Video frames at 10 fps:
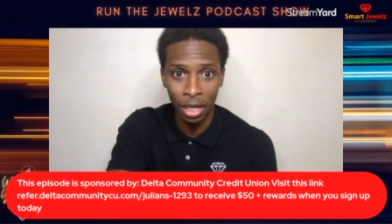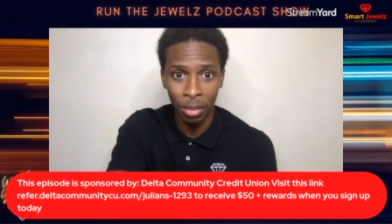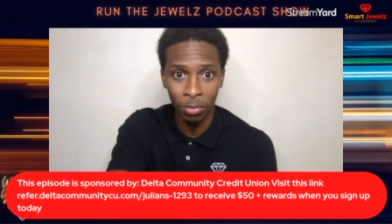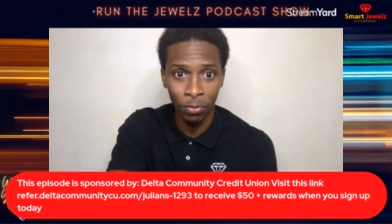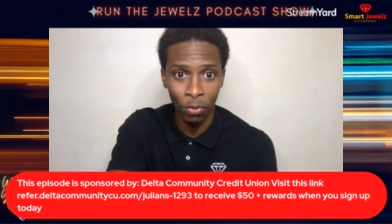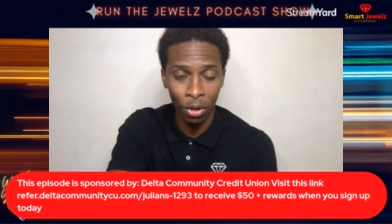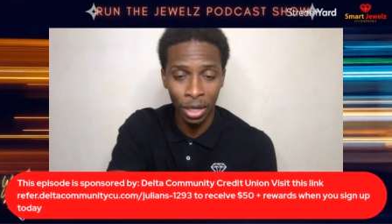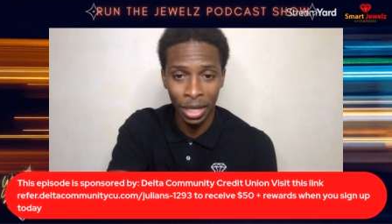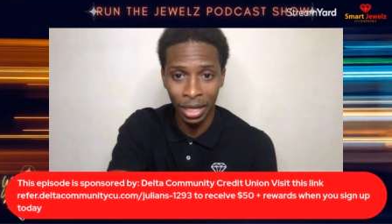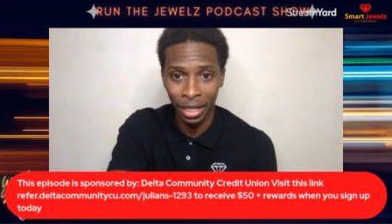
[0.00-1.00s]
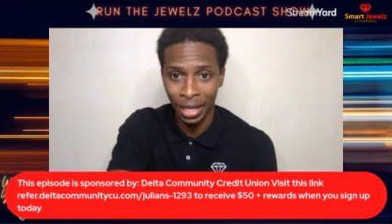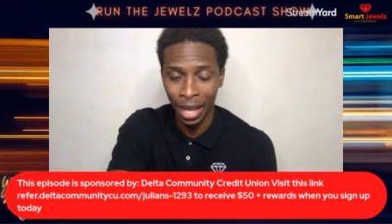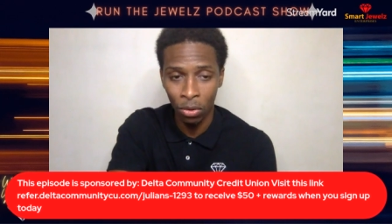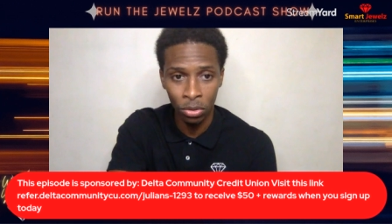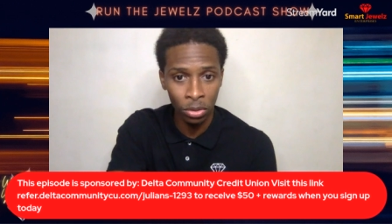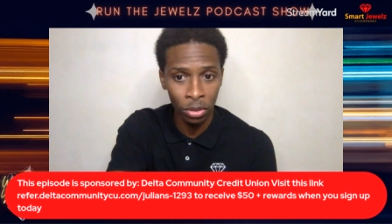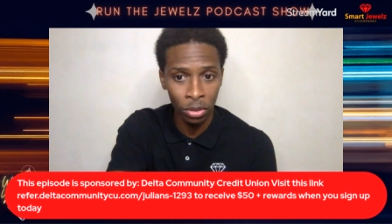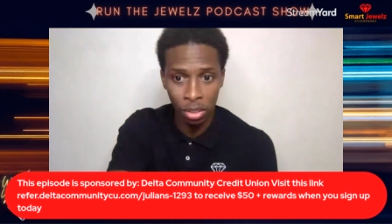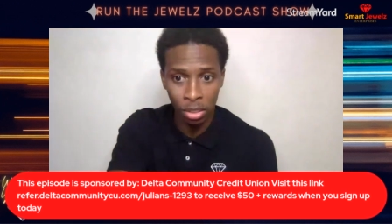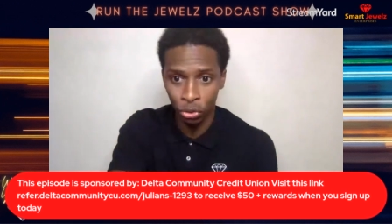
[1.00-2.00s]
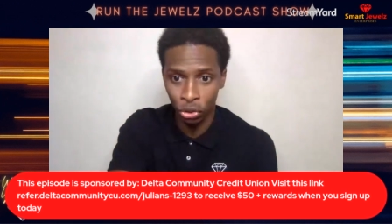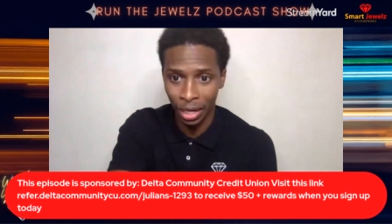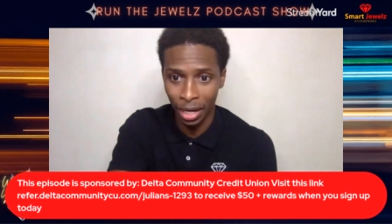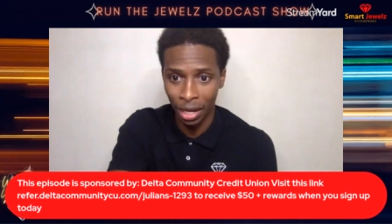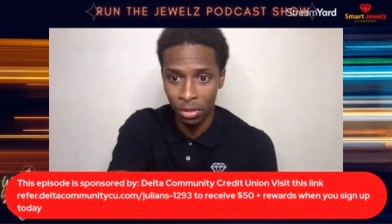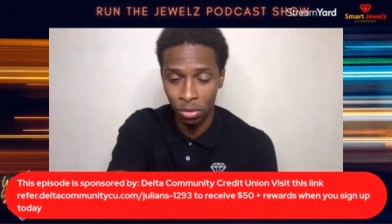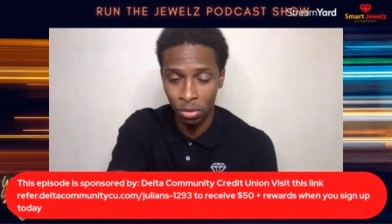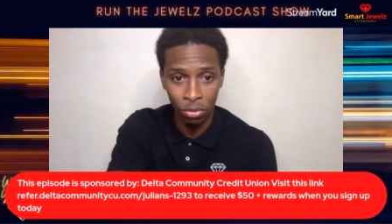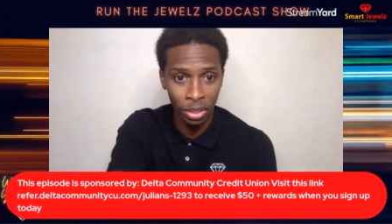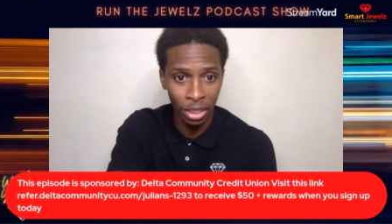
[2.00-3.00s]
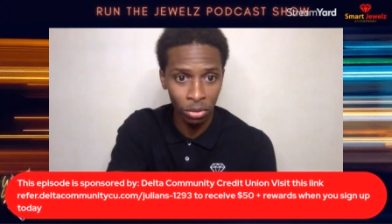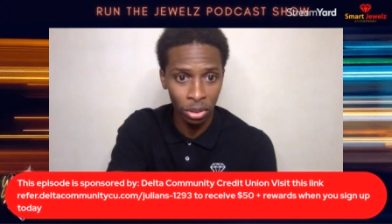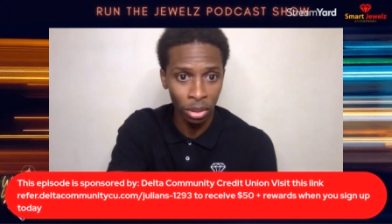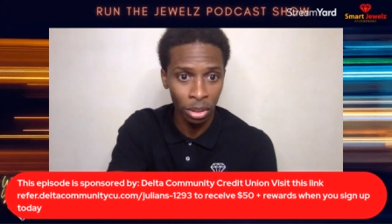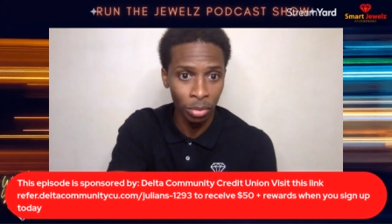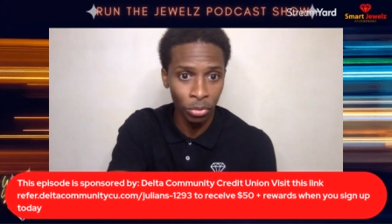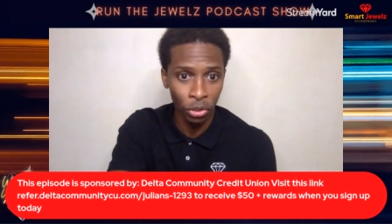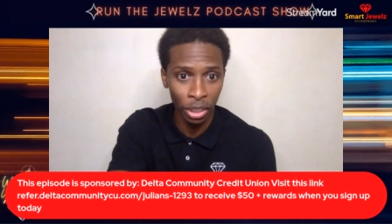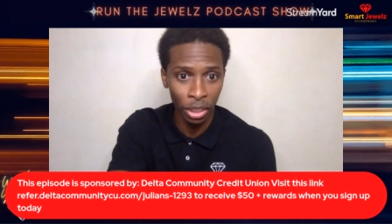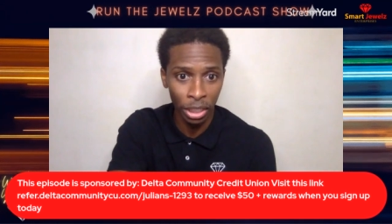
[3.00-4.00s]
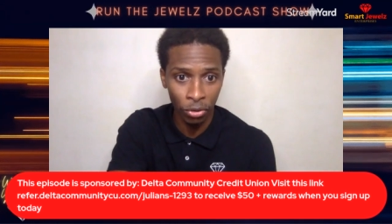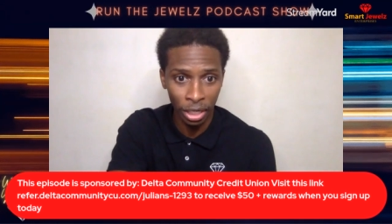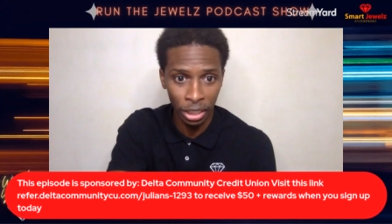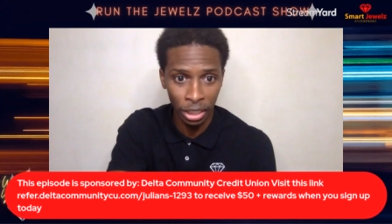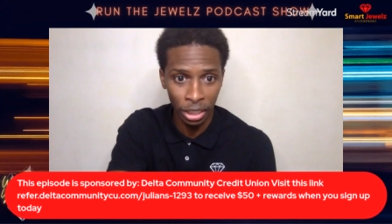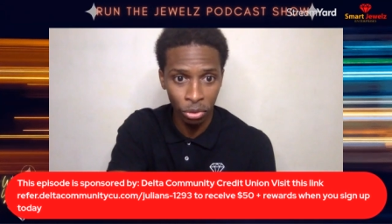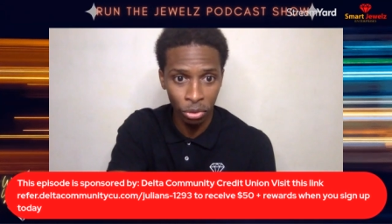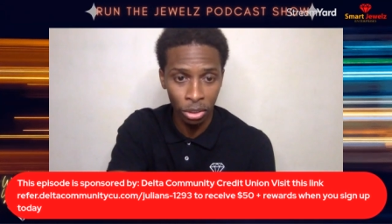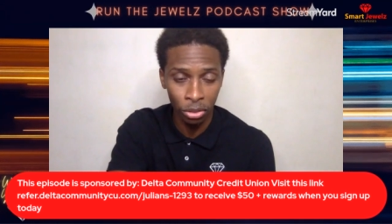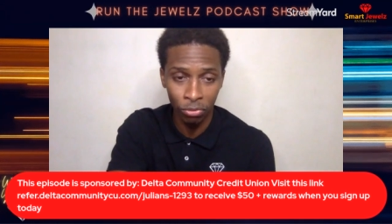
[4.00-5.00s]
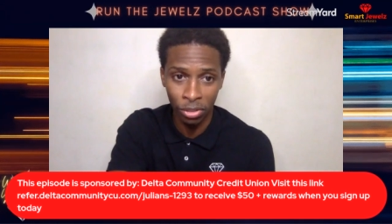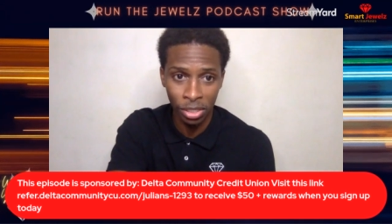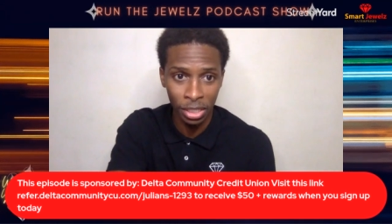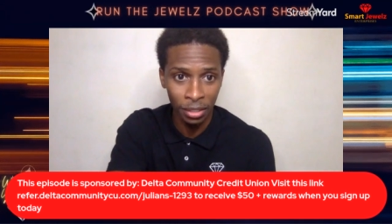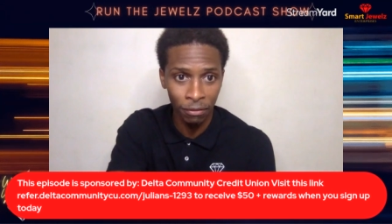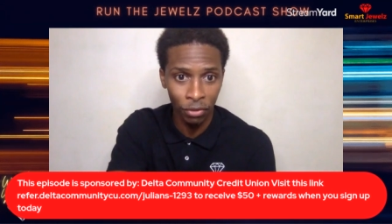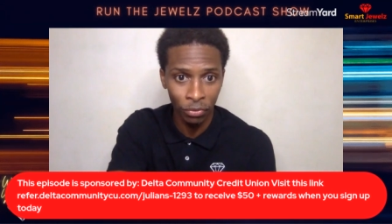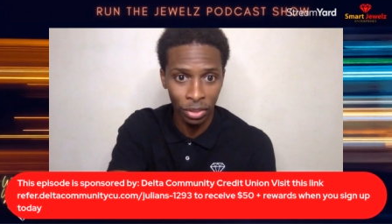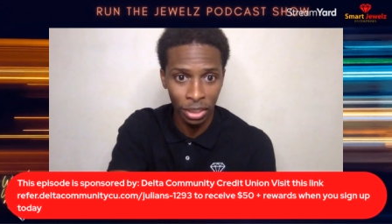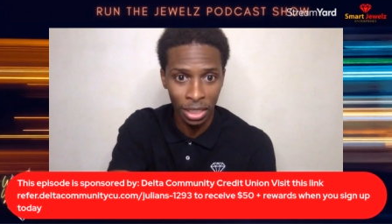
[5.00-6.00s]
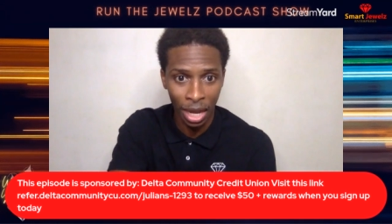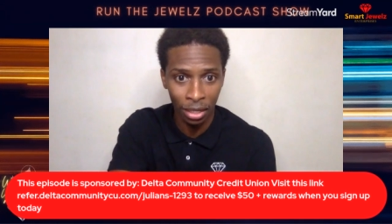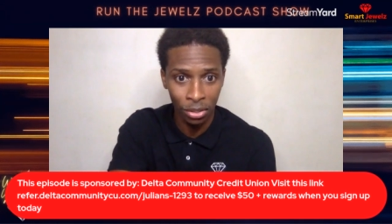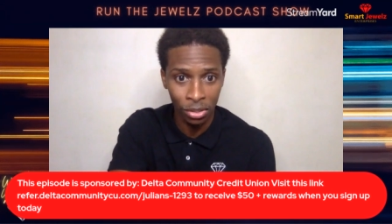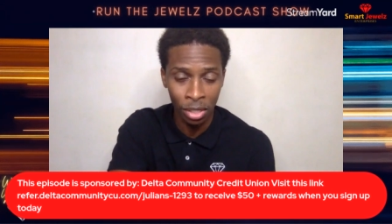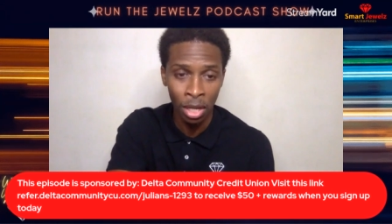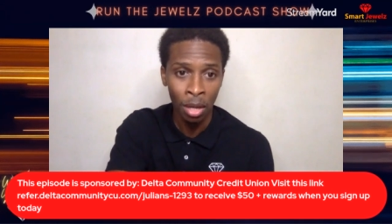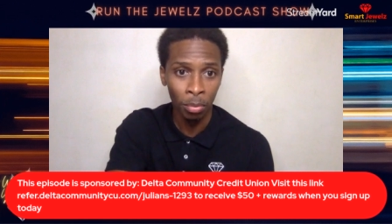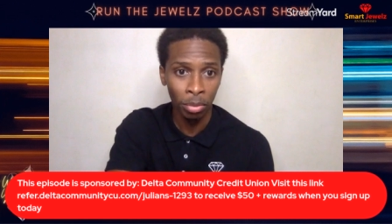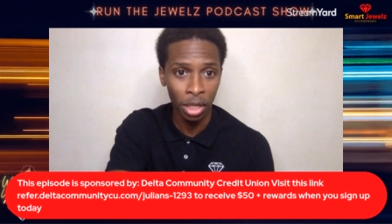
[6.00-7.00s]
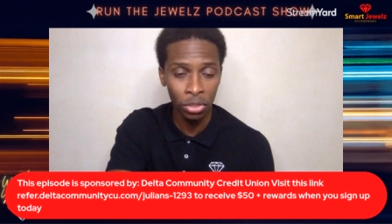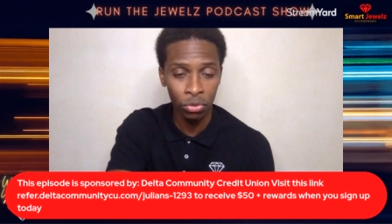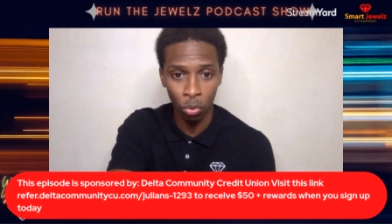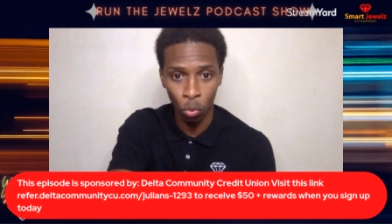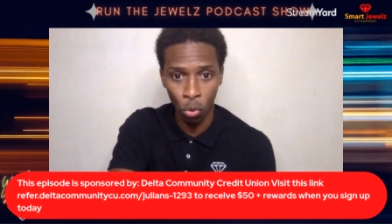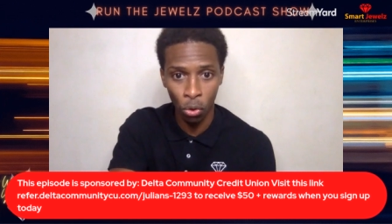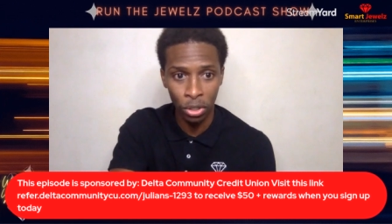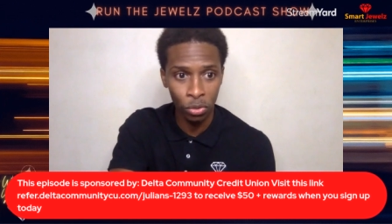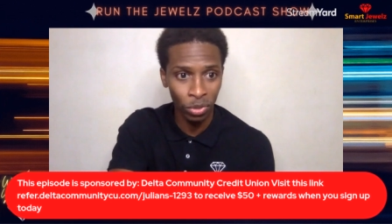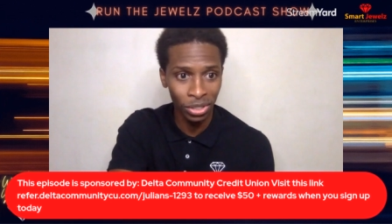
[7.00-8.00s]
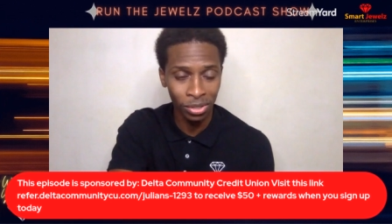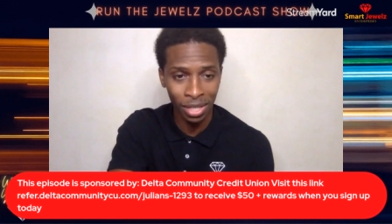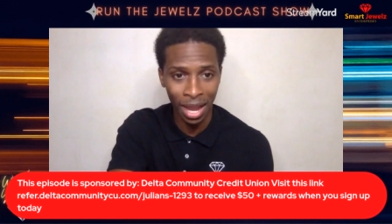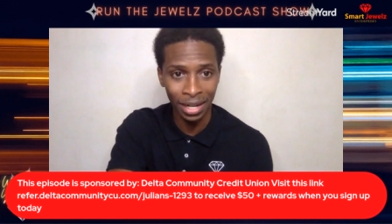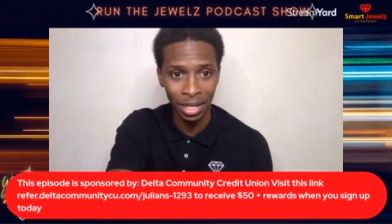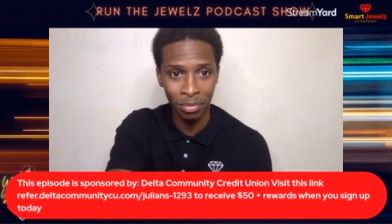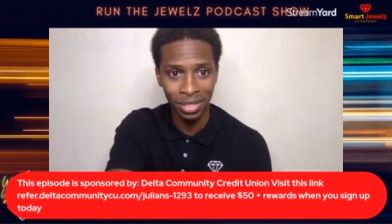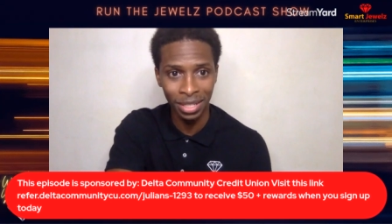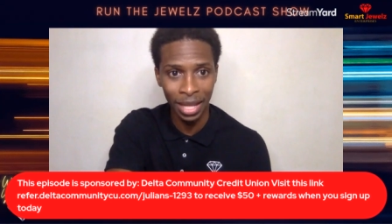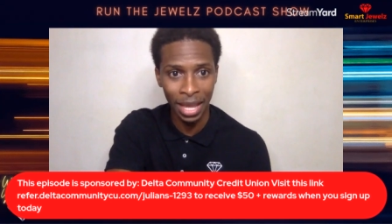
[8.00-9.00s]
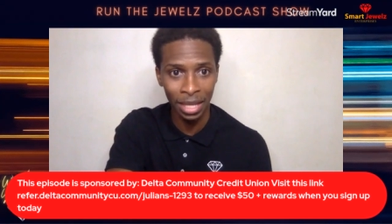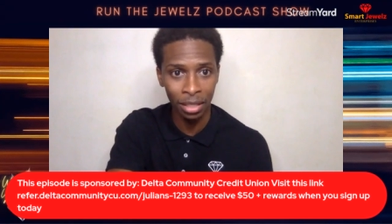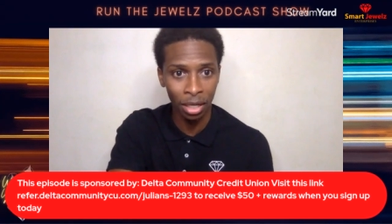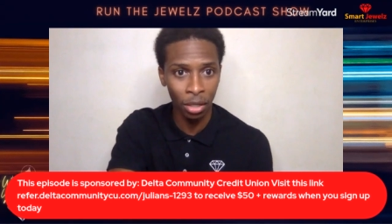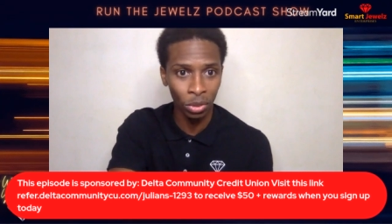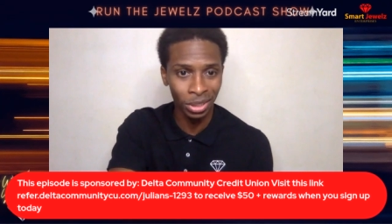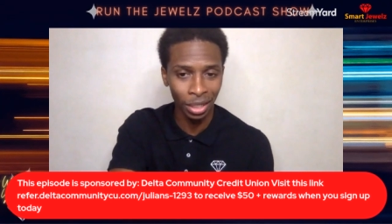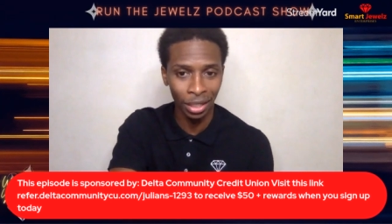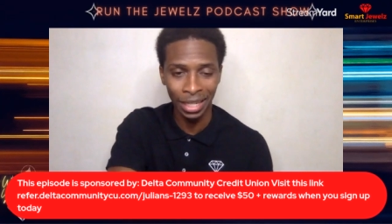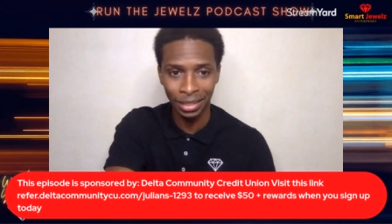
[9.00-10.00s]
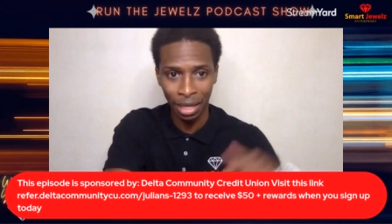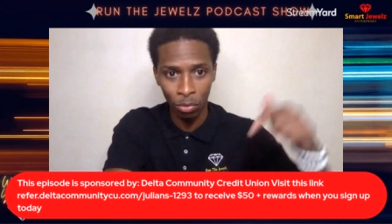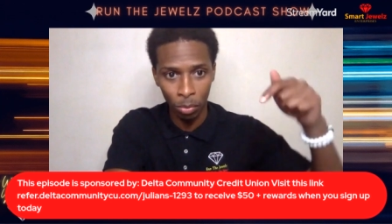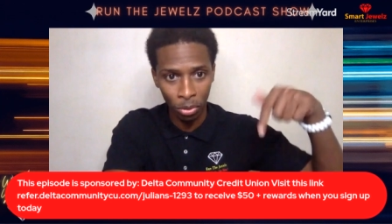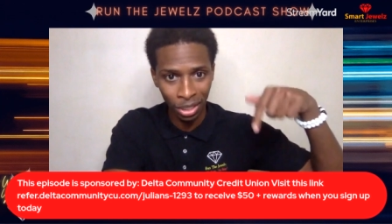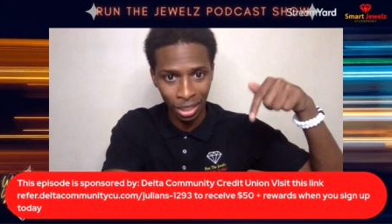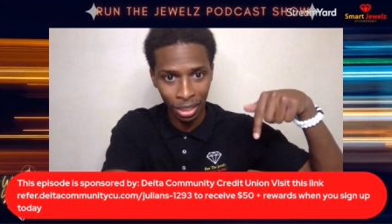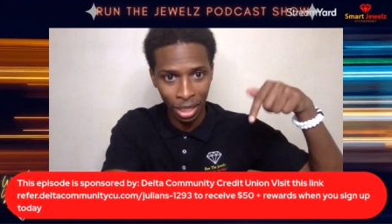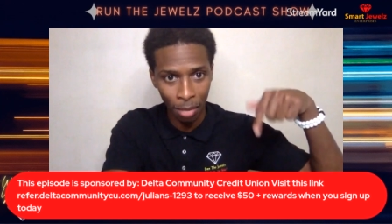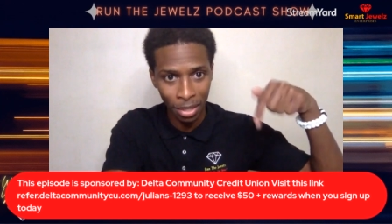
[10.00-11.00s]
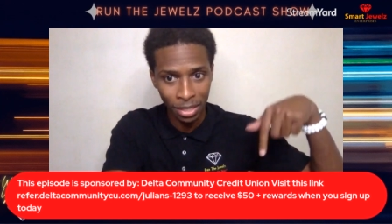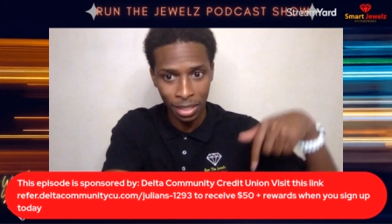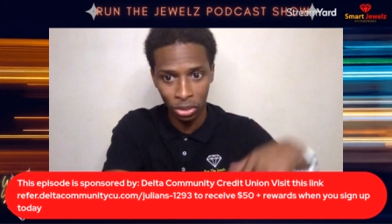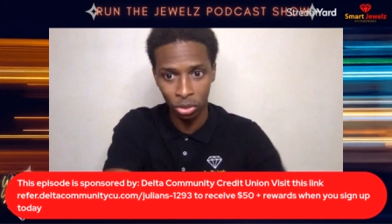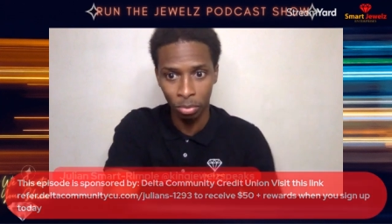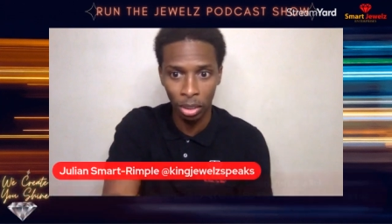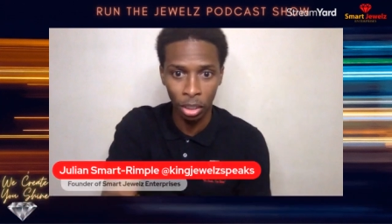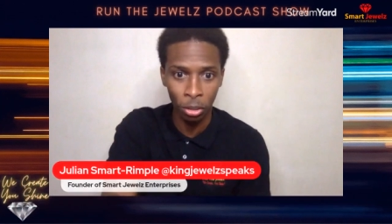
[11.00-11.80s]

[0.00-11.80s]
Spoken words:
for an account? And so shout out to Delta Community Credit Union. Receive $50 plus rewards when you sign up today with the link that we're putting in the comment section below.